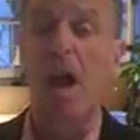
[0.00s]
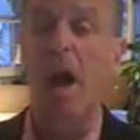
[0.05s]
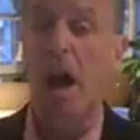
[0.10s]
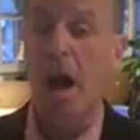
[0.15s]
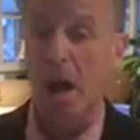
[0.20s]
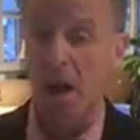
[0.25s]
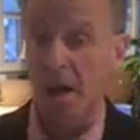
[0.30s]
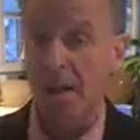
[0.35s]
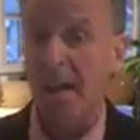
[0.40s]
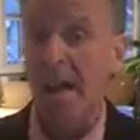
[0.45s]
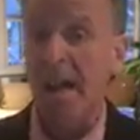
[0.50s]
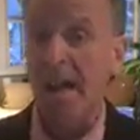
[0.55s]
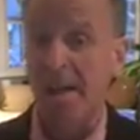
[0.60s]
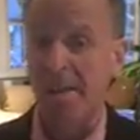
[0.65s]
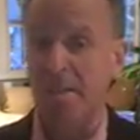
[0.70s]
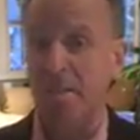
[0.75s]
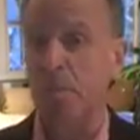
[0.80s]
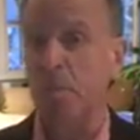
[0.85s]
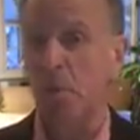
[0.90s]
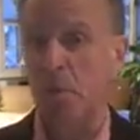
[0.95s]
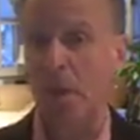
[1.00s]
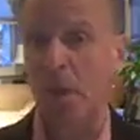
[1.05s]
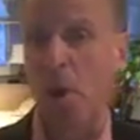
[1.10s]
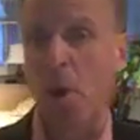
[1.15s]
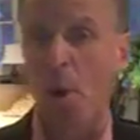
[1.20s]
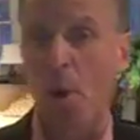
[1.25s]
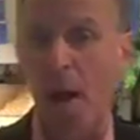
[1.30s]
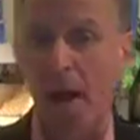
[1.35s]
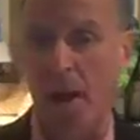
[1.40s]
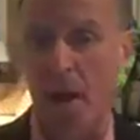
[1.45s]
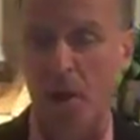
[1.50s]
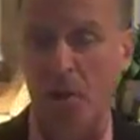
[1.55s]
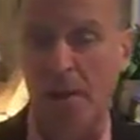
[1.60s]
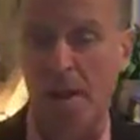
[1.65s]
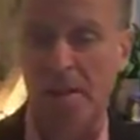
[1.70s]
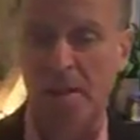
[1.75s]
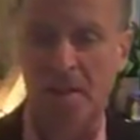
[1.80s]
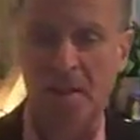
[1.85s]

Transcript: I'm going to ask them, do they owe IRS?